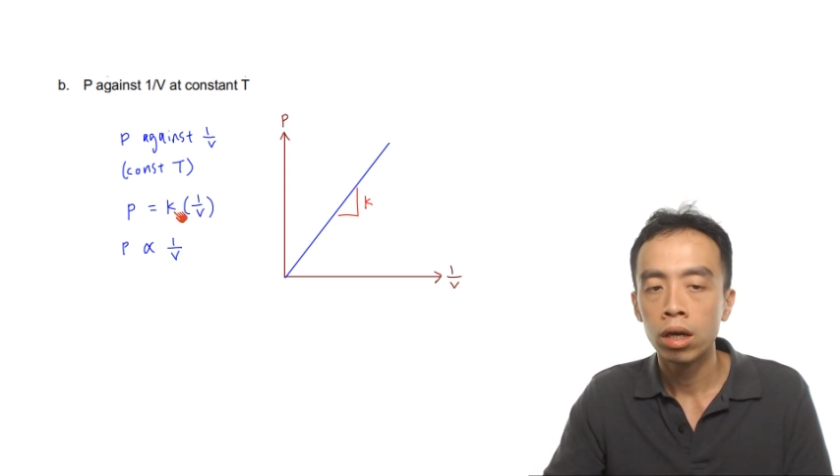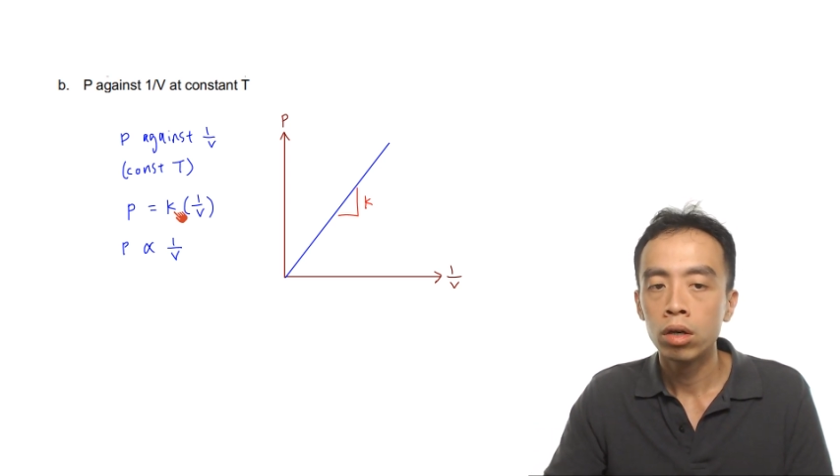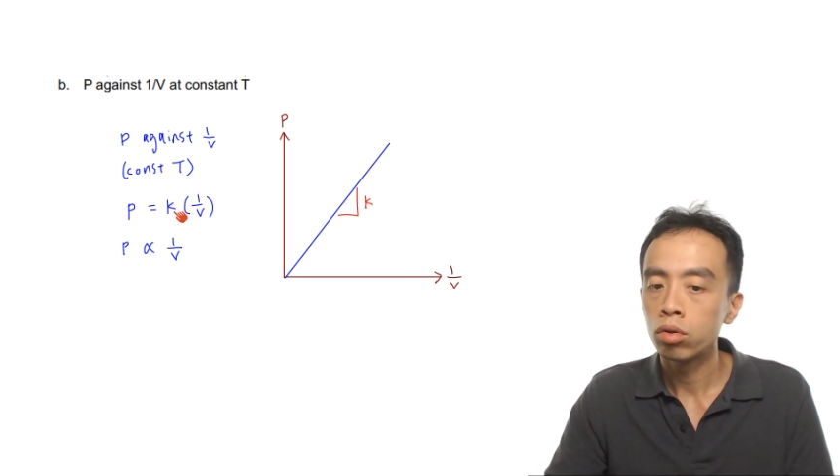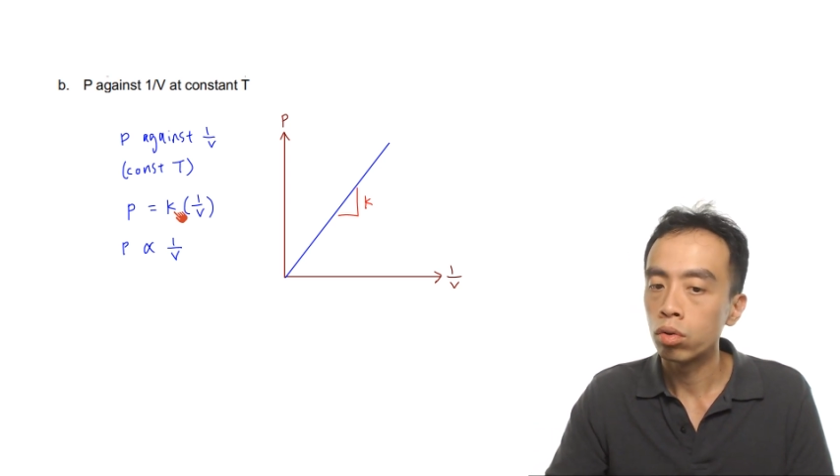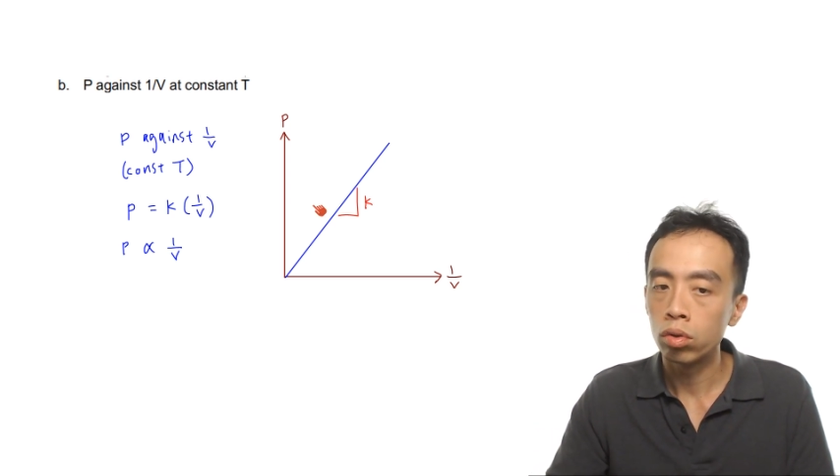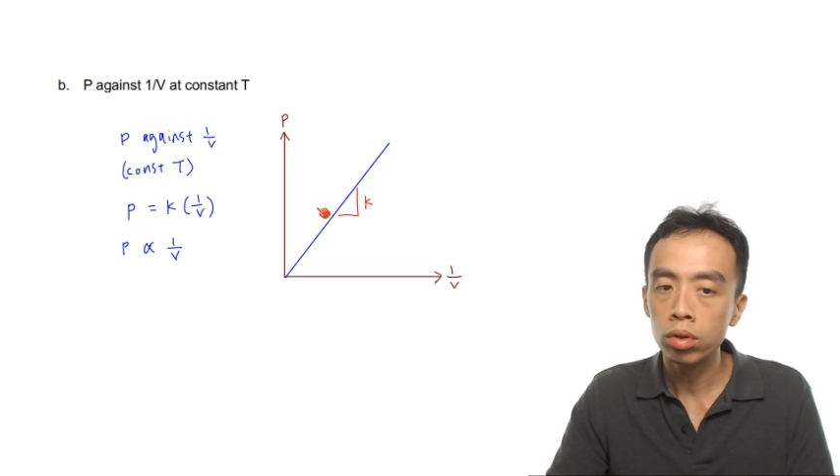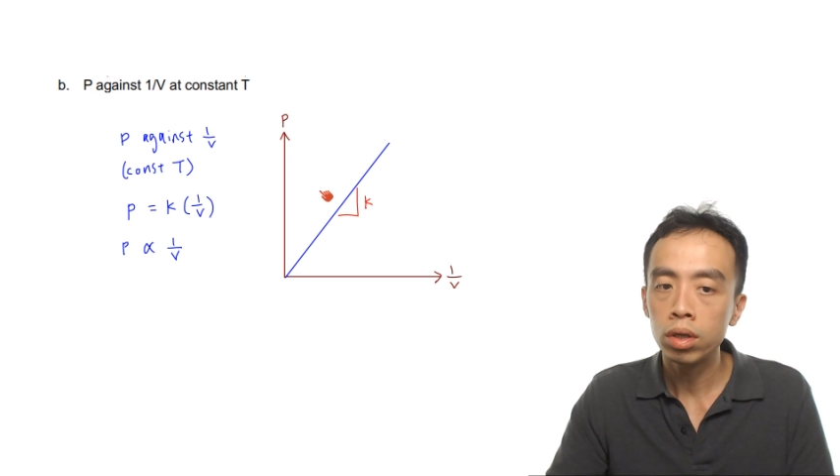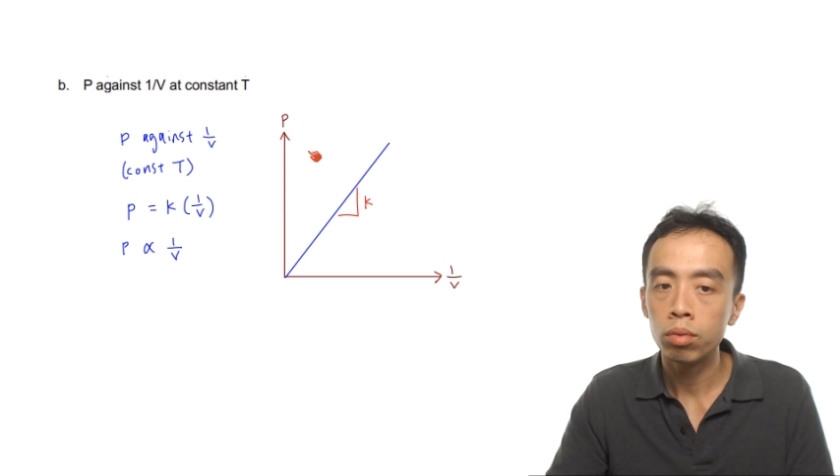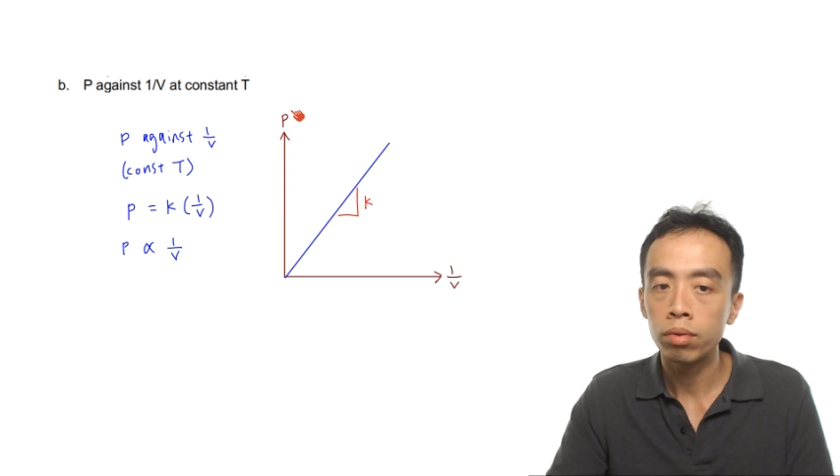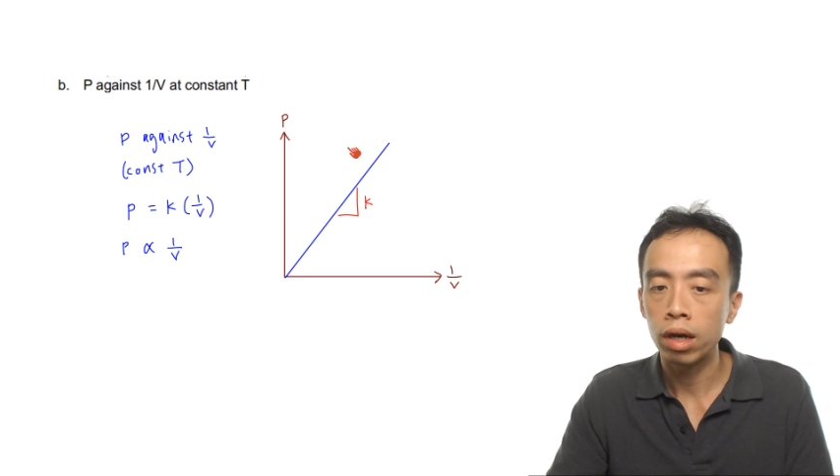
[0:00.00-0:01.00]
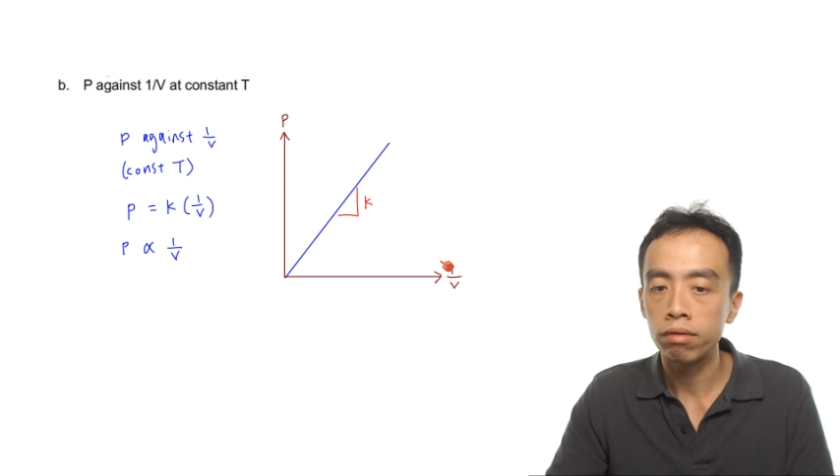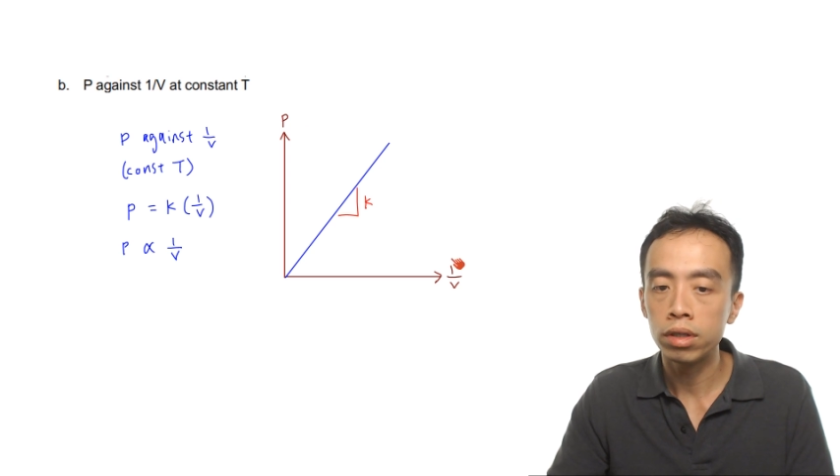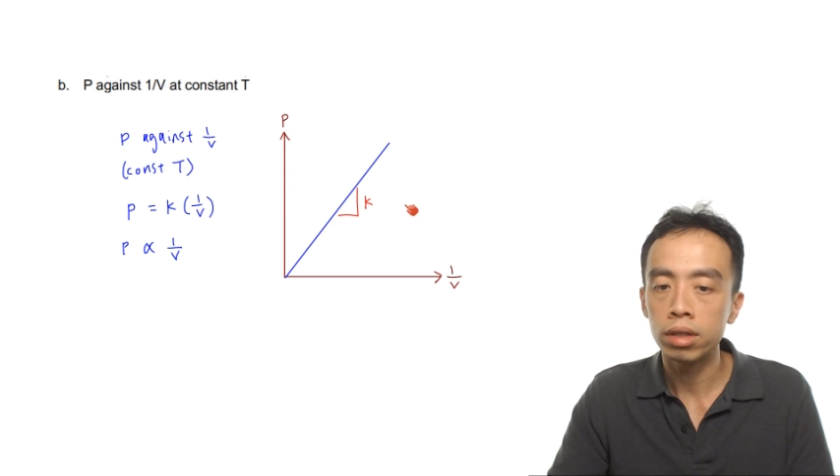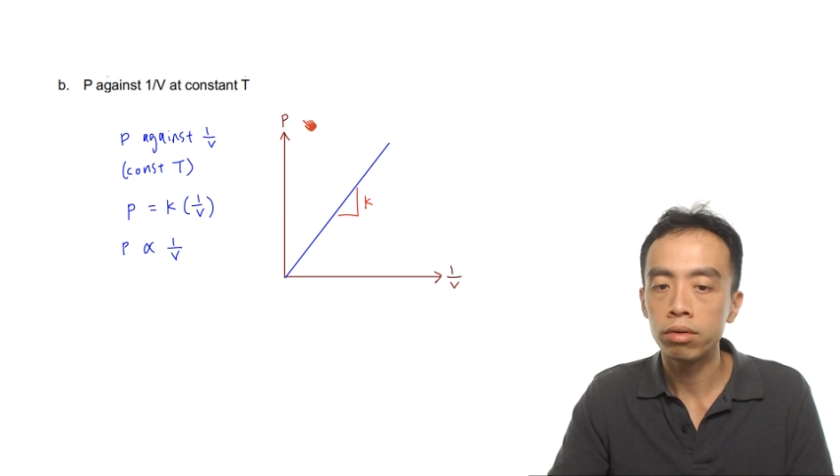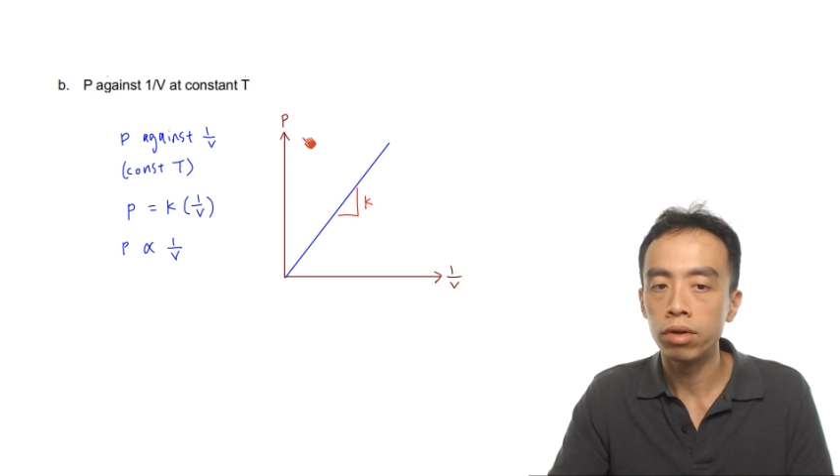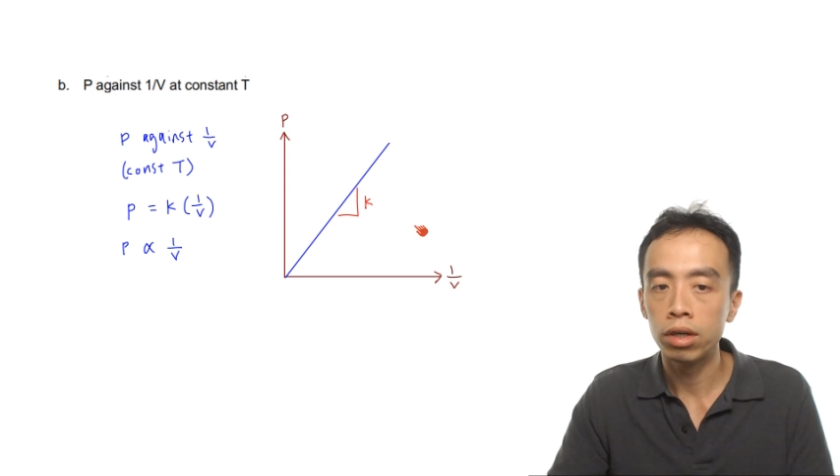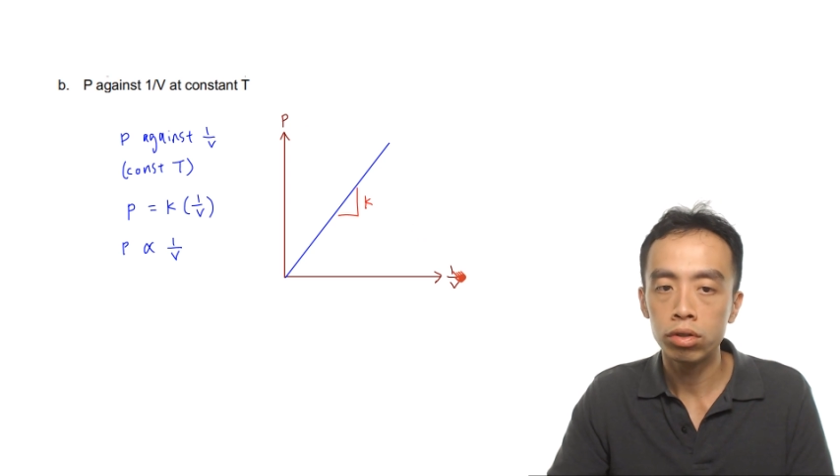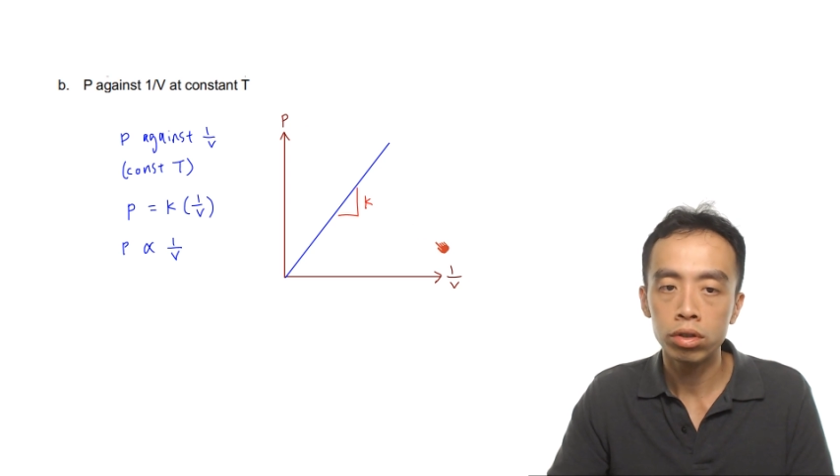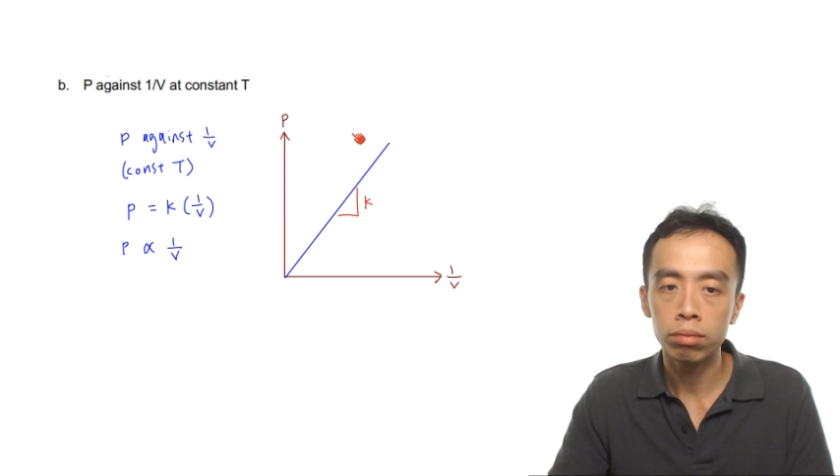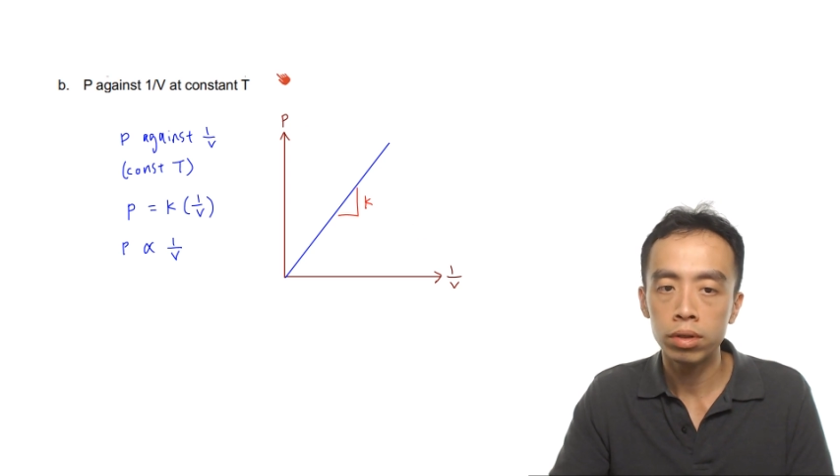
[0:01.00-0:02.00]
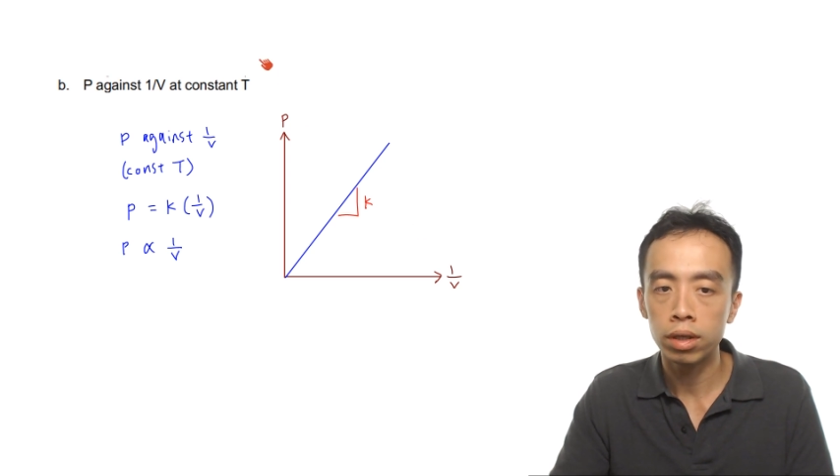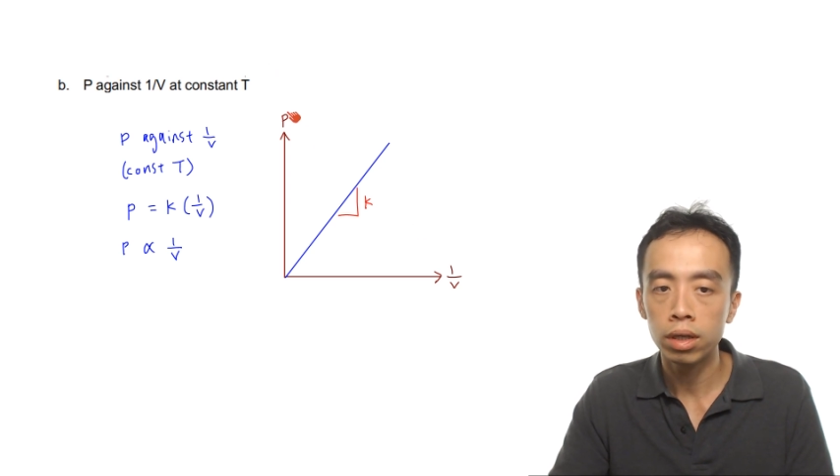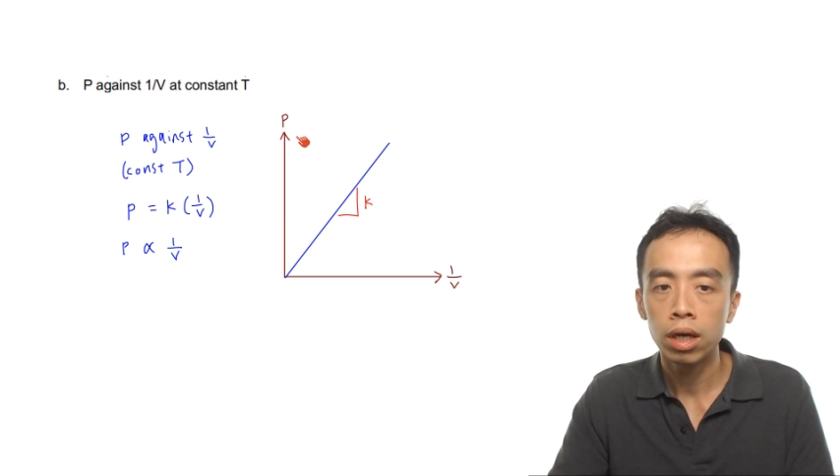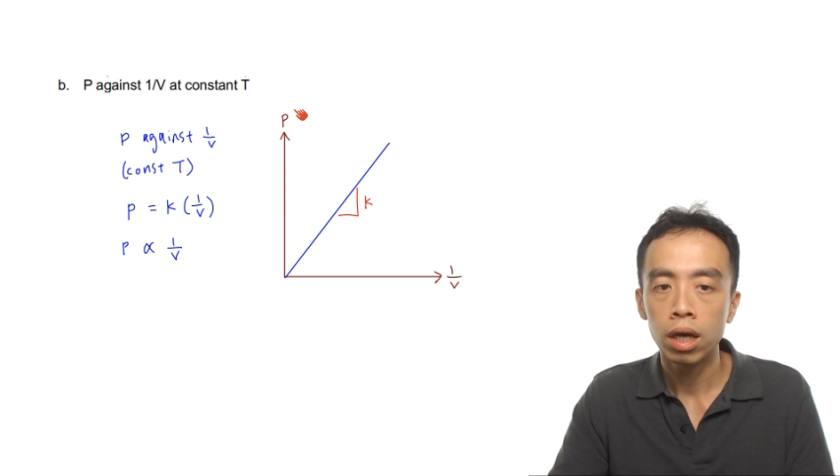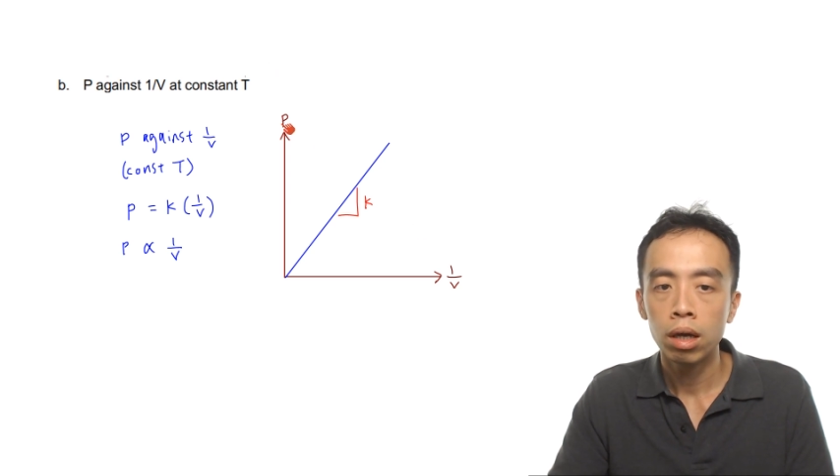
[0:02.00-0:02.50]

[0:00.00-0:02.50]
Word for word: So we will have this relationship here.